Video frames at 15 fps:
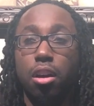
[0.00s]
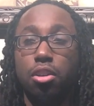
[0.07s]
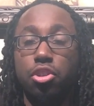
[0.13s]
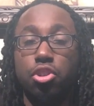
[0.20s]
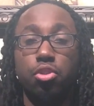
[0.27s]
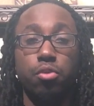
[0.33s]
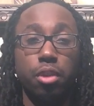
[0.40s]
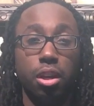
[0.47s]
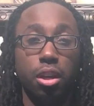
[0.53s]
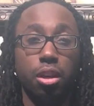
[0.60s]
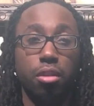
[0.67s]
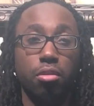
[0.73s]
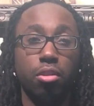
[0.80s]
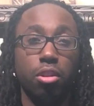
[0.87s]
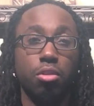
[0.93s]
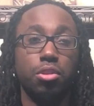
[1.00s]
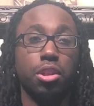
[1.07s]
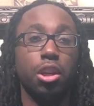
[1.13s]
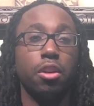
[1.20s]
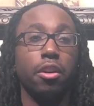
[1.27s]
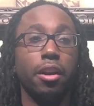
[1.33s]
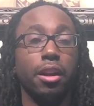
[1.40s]
streak. You know,
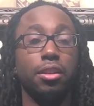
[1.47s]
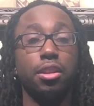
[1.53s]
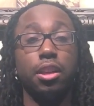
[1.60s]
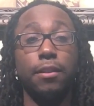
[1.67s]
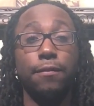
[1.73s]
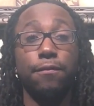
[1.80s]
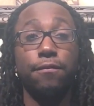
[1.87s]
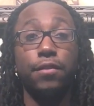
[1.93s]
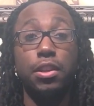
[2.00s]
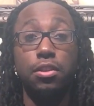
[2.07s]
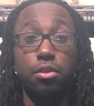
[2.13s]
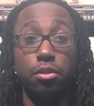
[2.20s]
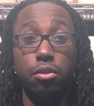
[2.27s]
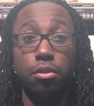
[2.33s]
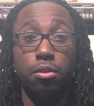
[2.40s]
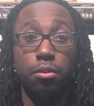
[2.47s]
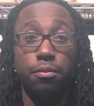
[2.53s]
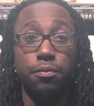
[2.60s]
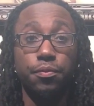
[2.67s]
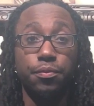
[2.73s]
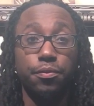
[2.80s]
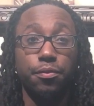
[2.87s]
Tierra likes to get physical
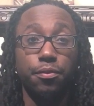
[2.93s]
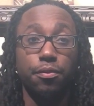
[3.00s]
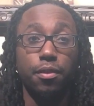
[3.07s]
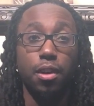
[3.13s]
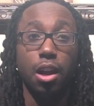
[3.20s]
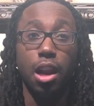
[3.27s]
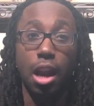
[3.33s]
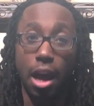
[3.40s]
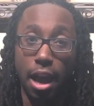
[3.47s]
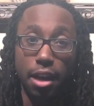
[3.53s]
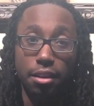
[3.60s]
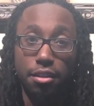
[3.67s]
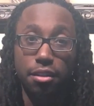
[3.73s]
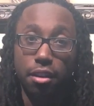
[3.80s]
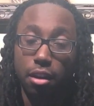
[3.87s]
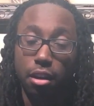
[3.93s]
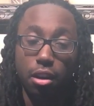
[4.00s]
a lot.